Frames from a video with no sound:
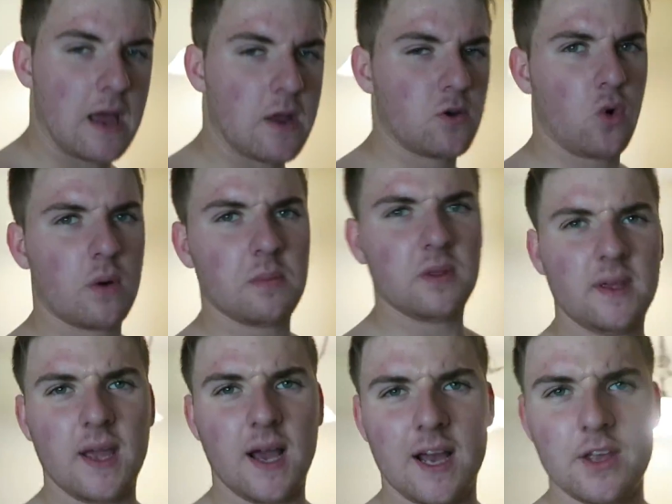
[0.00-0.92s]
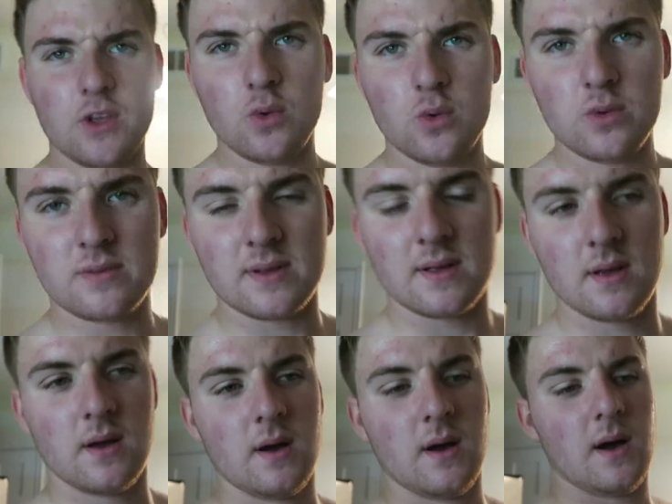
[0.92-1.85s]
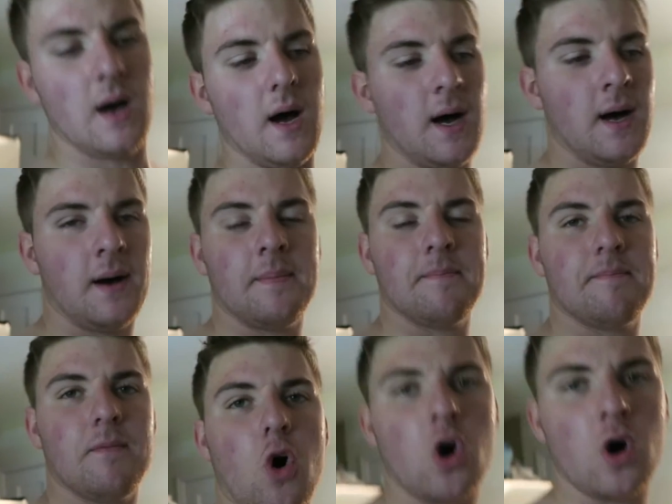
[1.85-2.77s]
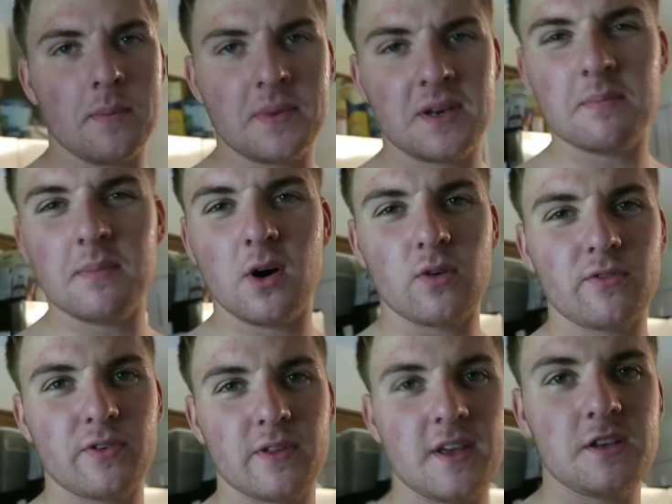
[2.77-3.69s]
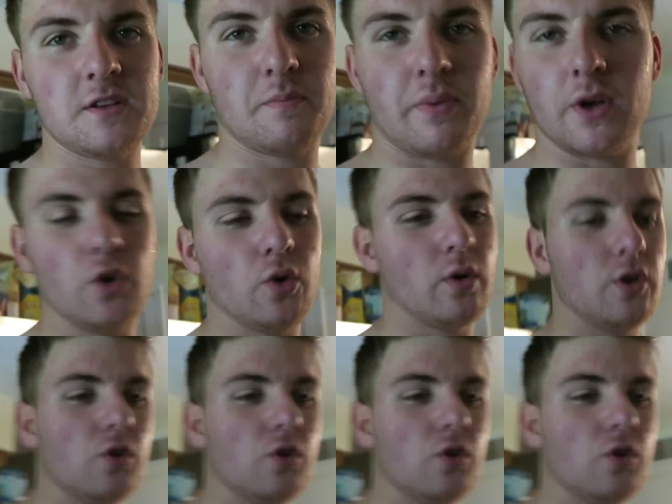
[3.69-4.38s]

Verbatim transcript: Now normally I use almond milk for this, but you